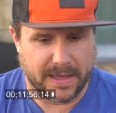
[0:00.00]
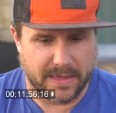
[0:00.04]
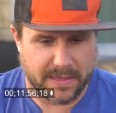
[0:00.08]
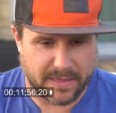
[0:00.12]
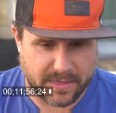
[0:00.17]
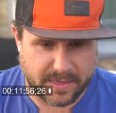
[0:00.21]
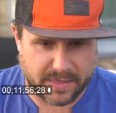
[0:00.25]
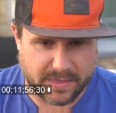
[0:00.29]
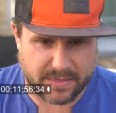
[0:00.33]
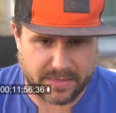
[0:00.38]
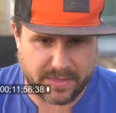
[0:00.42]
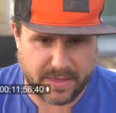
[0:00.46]

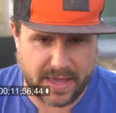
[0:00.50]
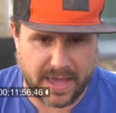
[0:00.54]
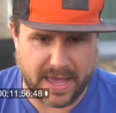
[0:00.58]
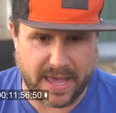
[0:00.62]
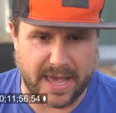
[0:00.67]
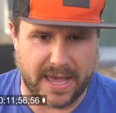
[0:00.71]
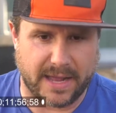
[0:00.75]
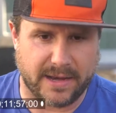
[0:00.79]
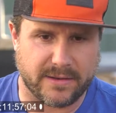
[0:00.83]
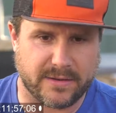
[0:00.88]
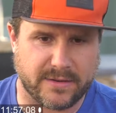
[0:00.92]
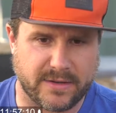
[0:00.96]

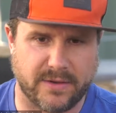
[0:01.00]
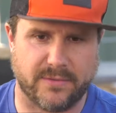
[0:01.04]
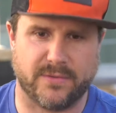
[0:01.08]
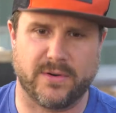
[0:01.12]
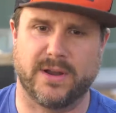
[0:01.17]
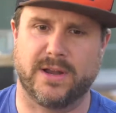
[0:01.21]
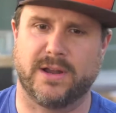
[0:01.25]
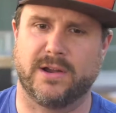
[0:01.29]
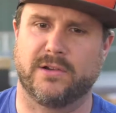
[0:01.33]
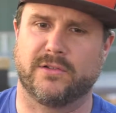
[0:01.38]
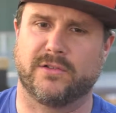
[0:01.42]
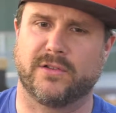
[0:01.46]
That 7
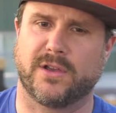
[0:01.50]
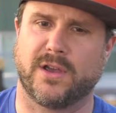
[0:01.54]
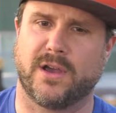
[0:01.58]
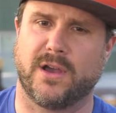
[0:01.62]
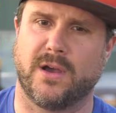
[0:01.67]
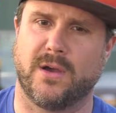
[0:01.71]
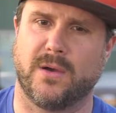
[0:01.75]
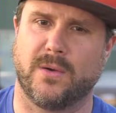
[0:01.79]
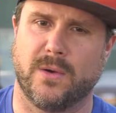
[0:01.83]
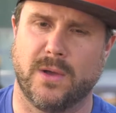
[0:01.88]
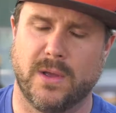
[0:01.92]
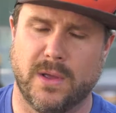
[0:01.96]
or 8 years
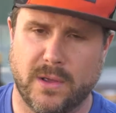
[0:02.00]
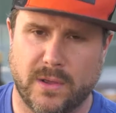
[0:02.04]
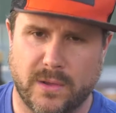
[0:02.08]
ago,